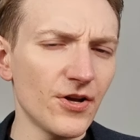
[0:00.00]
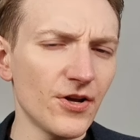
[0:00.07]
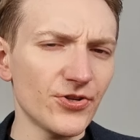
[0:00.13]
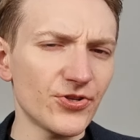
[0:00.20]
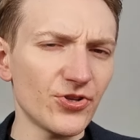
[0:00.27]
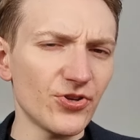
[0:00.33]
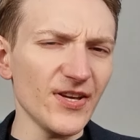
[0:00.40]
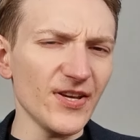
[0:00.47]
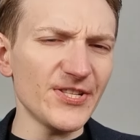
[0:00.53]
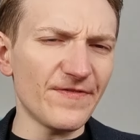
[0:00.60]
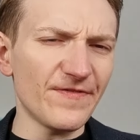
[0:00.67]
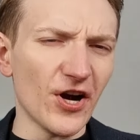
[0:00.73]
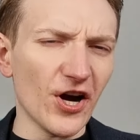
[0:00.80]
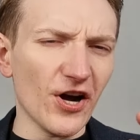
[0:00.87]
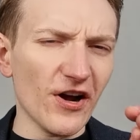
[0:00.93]
So thus
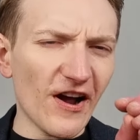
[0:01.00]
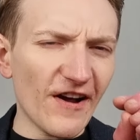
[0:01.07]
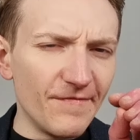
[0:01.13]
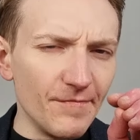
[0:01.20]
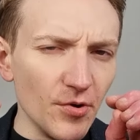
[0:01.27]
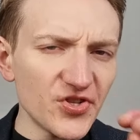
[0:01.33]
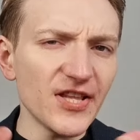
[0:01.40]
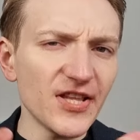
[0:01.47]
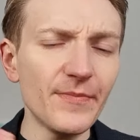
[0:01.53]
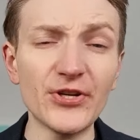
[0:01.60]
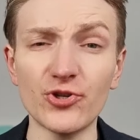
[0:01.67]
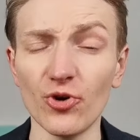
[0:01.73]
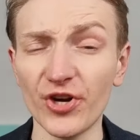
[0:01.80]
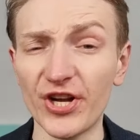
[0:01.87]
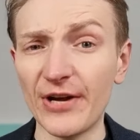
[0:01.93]
far, I've mostly been
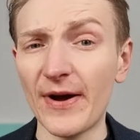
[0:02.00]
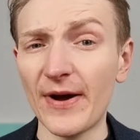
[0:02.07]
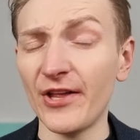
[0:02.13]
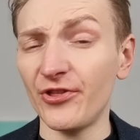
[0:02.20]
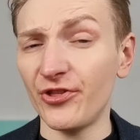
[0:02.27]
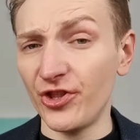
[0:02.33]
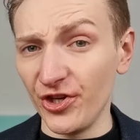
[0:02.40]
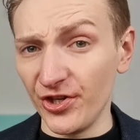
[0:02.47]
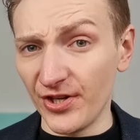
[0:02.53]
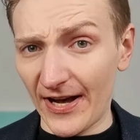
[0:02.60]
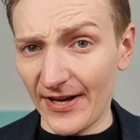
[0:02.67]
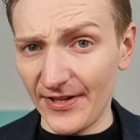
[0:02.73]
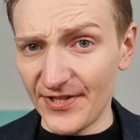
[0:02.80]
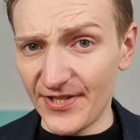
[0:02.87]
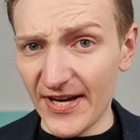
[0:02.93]
talking about the United
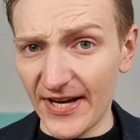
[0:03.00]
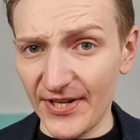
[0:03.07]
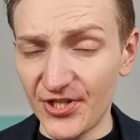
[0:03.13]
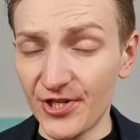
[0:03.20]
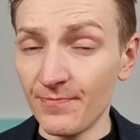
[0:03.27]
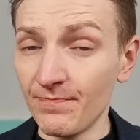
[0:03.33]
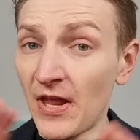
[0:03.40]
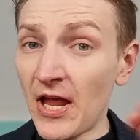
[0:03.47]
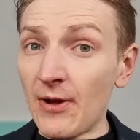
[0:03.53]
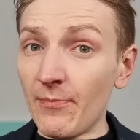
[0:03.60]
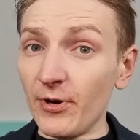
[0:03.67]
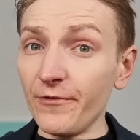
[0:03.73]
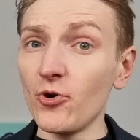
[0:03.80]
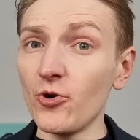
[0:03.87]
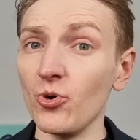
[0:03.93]
States. But of
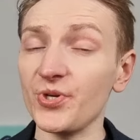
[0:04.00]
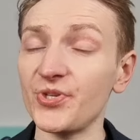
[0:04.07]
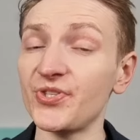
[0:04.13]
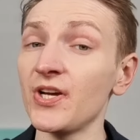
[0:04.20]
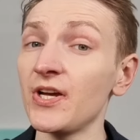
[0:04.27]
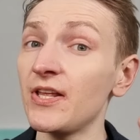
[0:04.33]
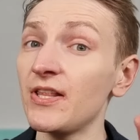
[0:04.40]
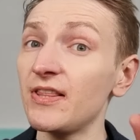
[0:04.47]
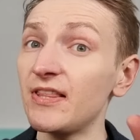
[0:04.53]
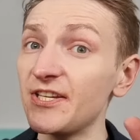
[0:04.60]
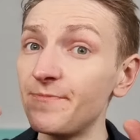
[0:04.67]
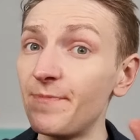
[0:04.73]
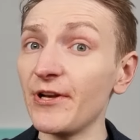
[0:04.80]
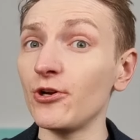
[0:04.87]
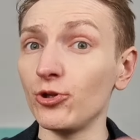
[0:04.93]
course, there's
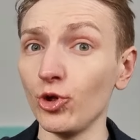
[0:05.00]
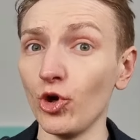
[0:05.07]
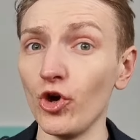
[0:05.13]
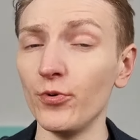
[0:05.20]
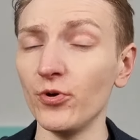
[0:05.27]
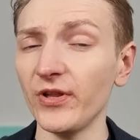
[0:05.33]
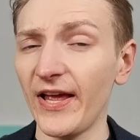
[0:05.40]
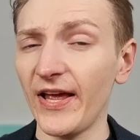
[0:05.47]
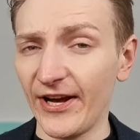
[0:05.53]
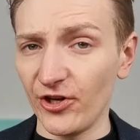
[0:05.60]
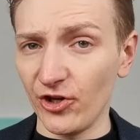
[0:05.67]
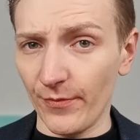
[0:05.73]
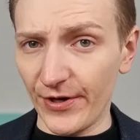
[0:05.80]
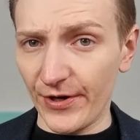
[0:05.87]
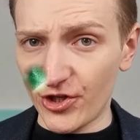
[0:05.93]
been global
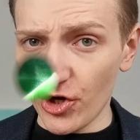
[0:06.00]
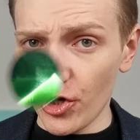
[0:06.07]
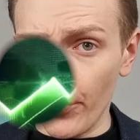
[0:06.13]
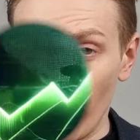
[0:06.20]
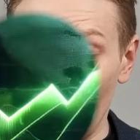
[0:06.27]
economic turmoil